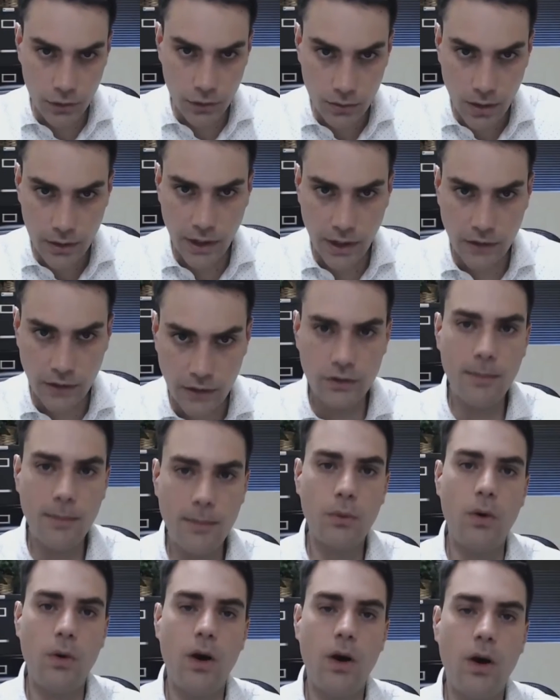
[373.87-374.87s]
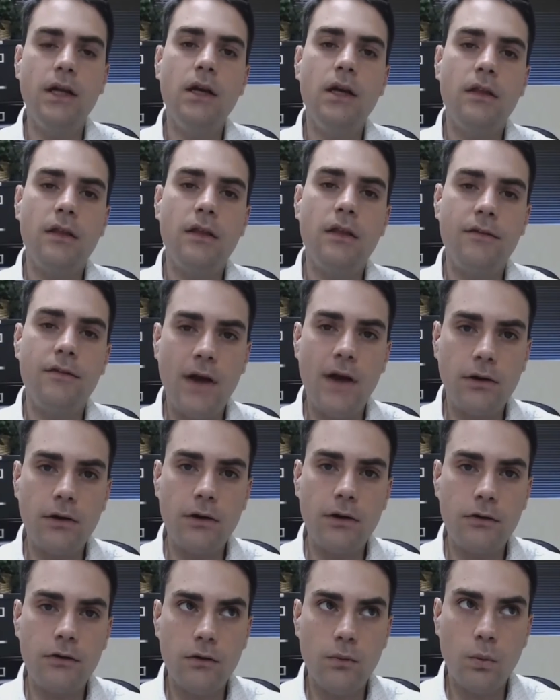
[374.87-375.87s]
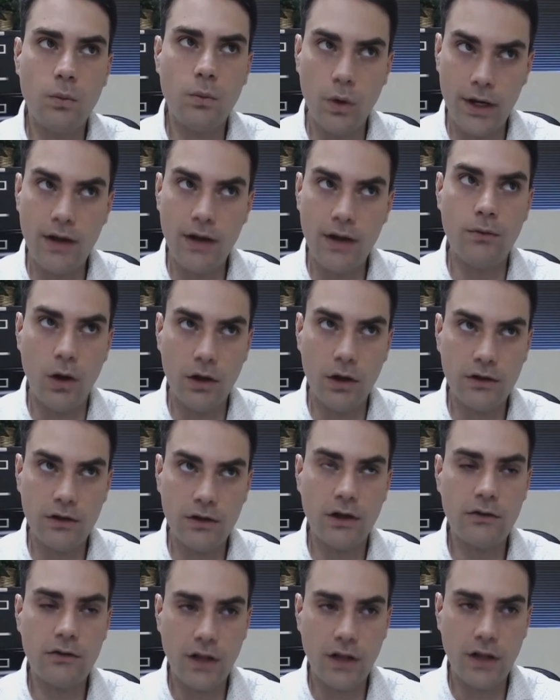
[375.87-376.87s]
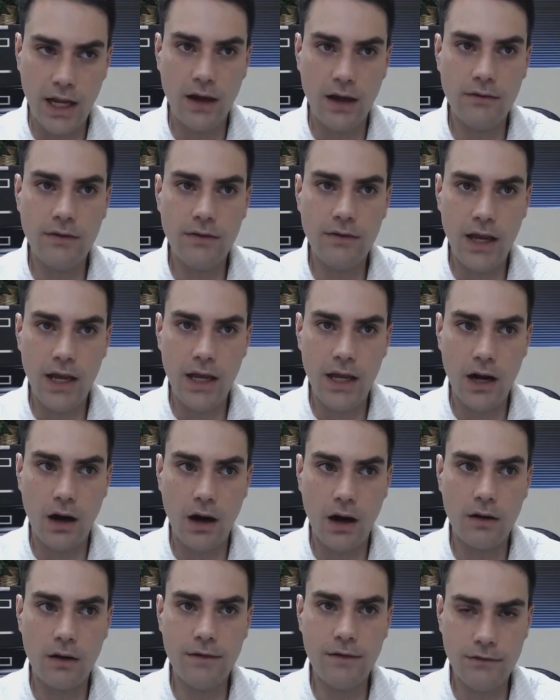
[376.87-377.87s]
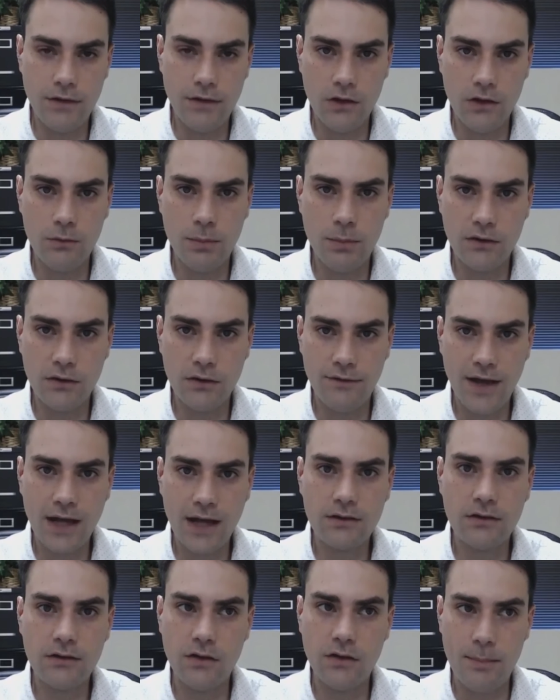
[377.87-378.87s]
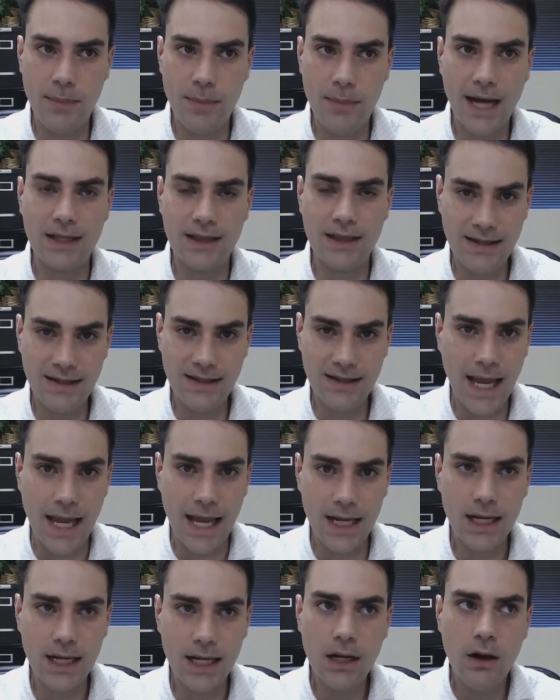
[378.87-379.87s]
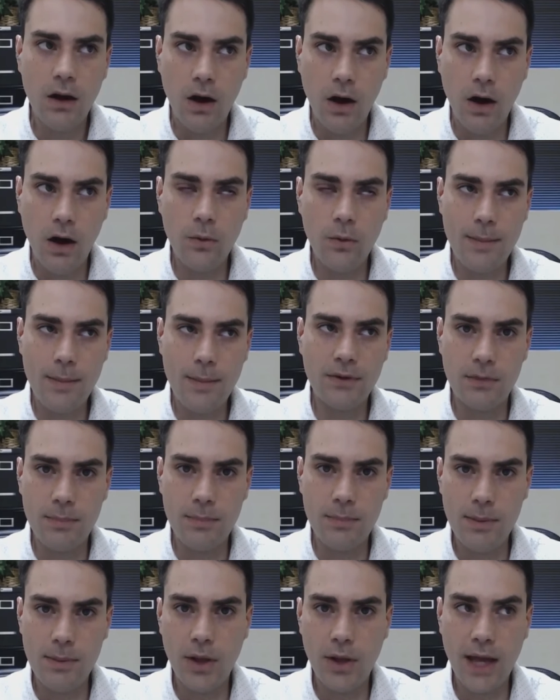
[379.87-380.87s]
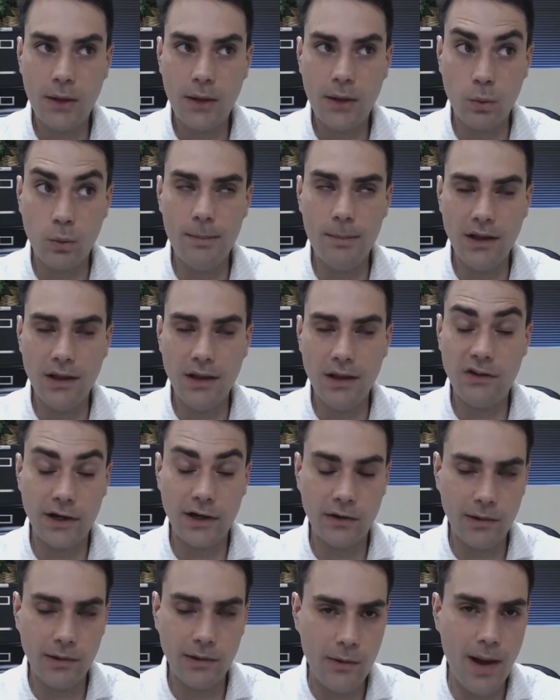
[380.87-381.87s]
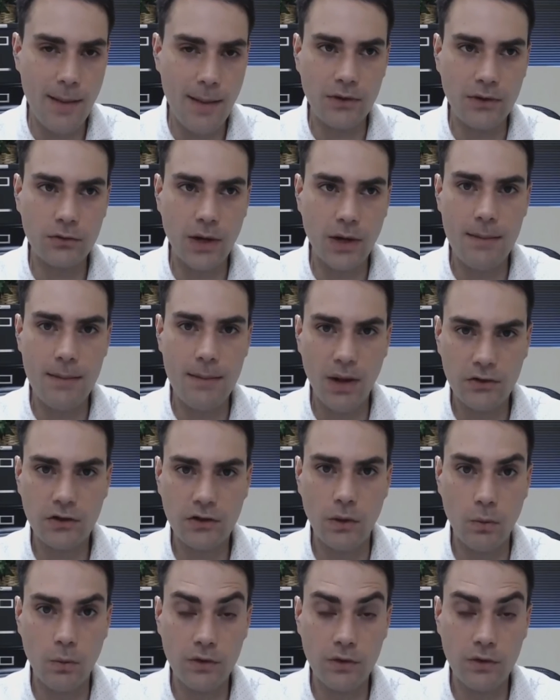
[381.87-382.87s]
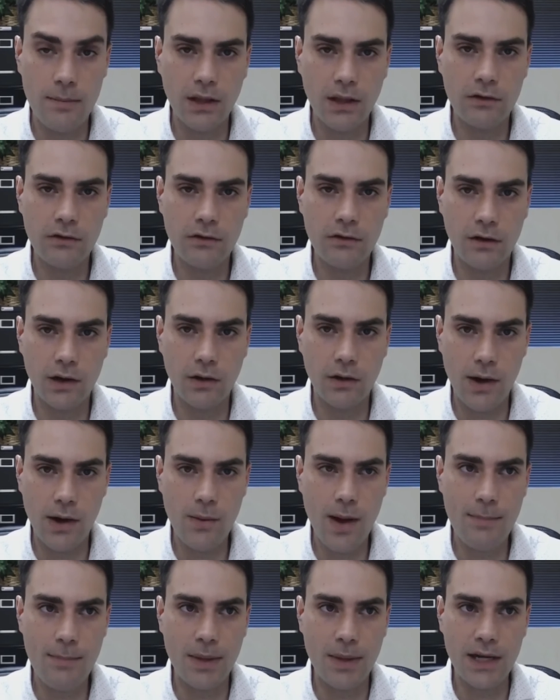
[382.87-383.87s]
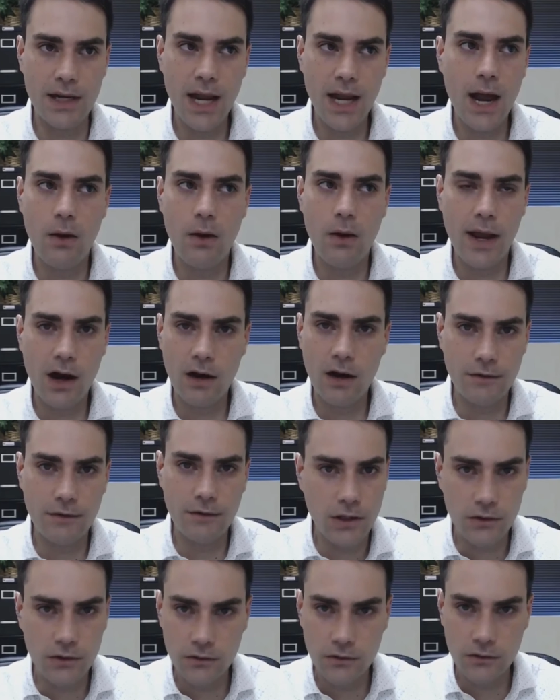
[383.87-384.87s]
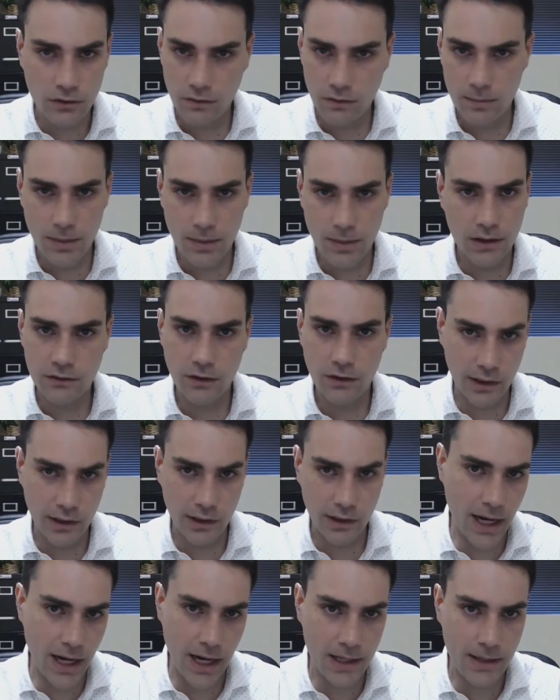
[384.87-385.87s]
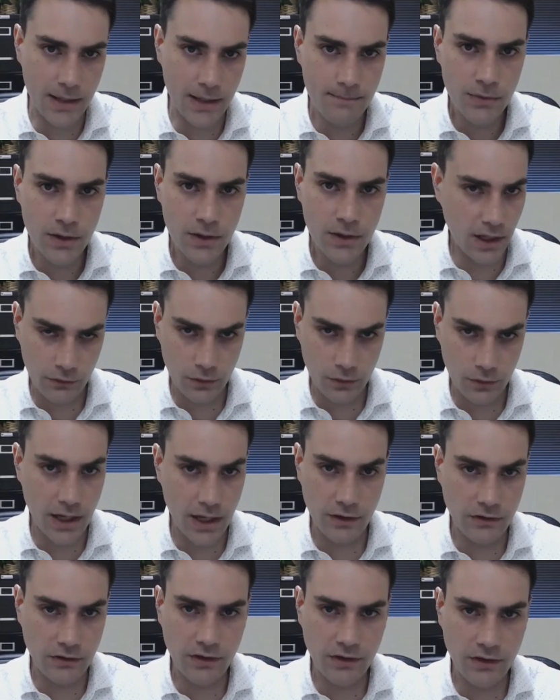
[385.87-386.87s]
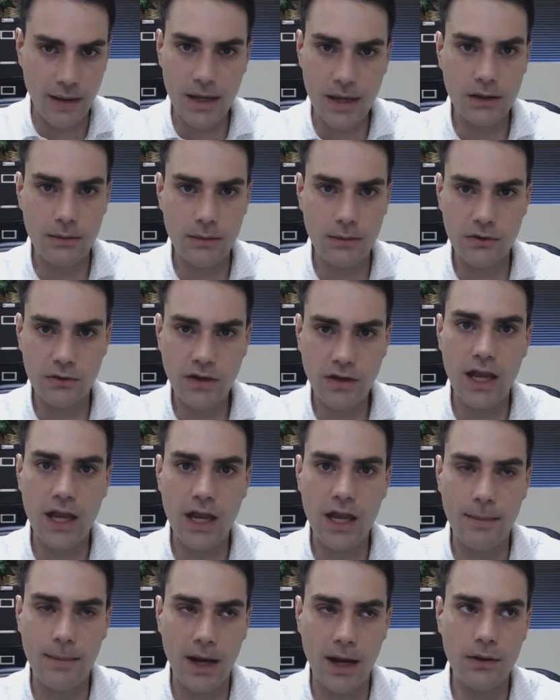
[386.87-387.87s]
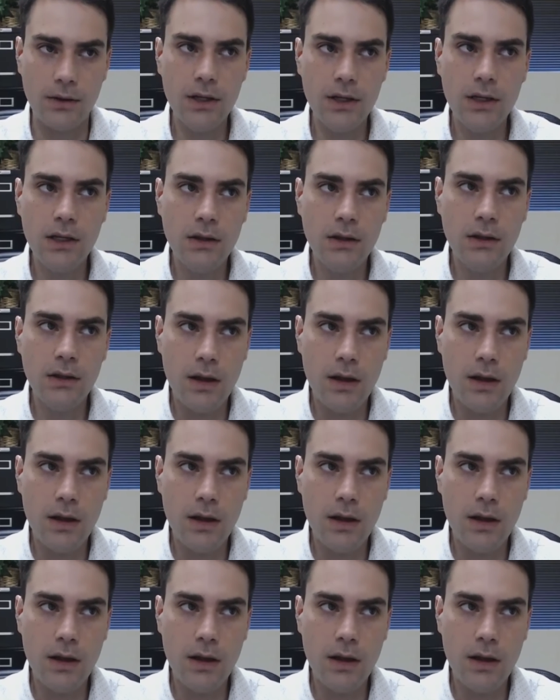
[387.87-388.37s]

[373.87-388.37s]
true. Okay, so number one, the founders would have wanted us to have AR-15s because the fact is that back in the day, all the weapons that people had were military-grade weapons, right? A musket was a military-grade weapon. Now, AR-15s aren't even military-grade. Yesterday, as I said, I made the mistake about